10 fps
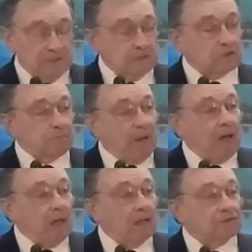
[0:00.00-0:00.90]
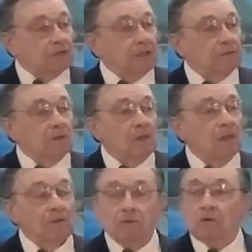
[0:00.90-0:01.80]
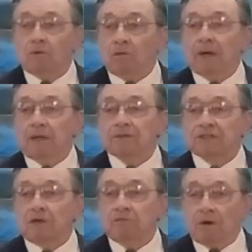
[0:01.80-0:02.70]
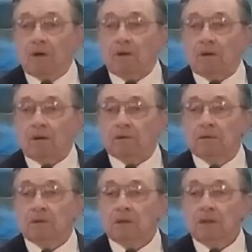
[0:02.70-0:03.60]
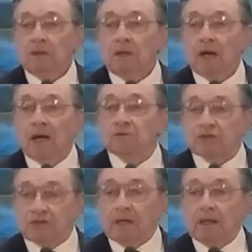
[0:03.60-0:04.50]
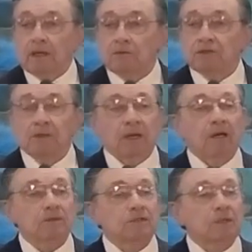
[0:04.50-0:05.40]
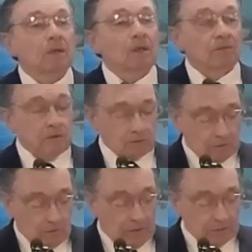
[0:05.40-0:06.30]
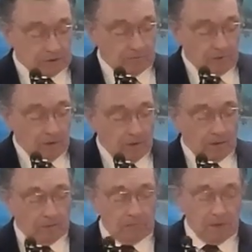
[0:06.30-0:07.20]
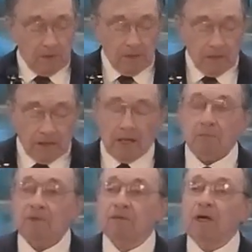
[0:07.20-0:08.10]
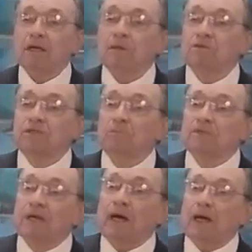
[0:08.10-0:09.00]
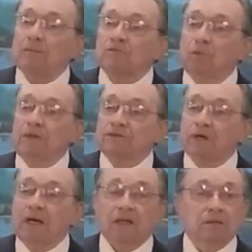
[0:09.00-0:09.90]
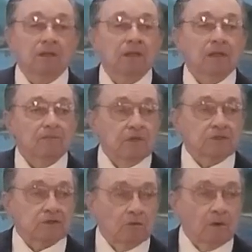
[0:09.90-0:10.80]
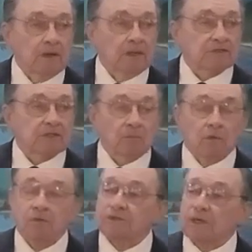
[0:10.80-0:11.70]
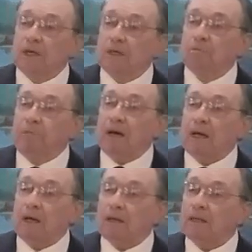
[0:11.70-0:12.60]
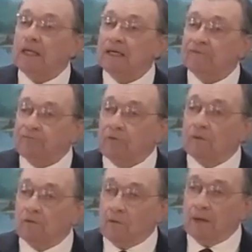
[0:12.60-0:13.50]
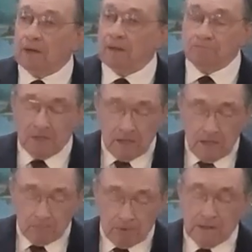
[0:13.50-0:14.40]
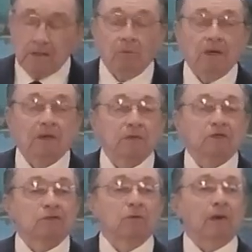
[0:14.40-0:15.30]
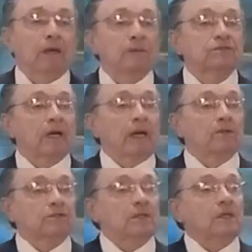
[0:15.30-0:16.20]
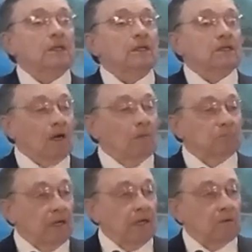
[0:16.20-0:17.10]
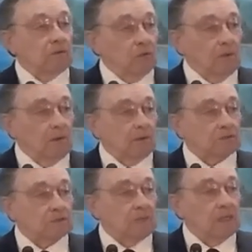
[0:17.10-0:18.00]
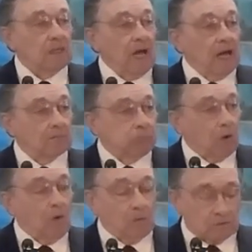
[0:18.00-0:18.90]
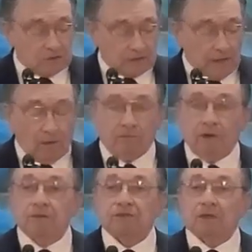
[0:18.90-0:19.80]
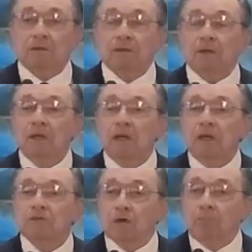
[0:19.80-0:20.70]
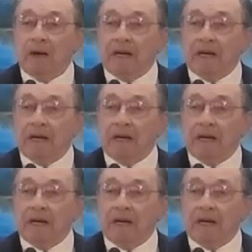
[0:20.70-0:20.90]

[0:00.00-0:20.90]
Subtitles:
despising the grace of God and sins against the grace of God. And I'm thinking sometimes we take this grace that we're saved by for granted. But anyway, this grace has come down to us and brought salvation to